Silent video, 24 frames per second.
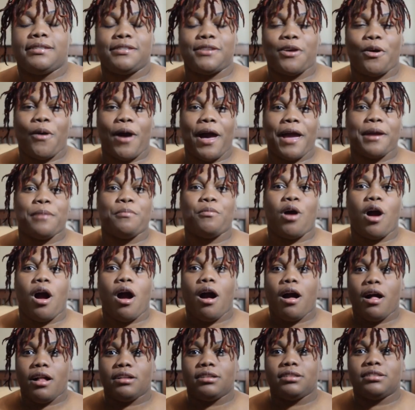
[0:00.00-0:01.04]
so I'm
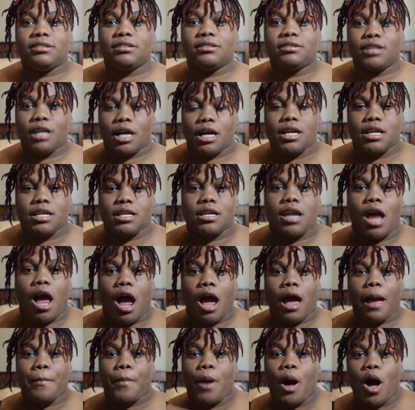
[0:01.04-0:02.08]
all done,
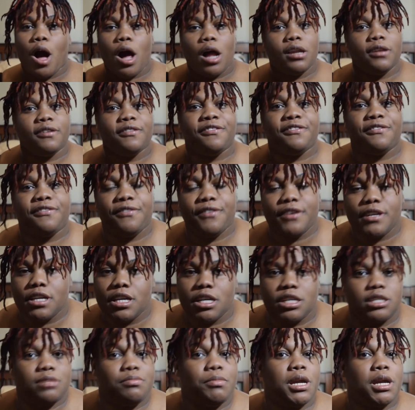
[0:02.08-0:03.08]
I'm all finished,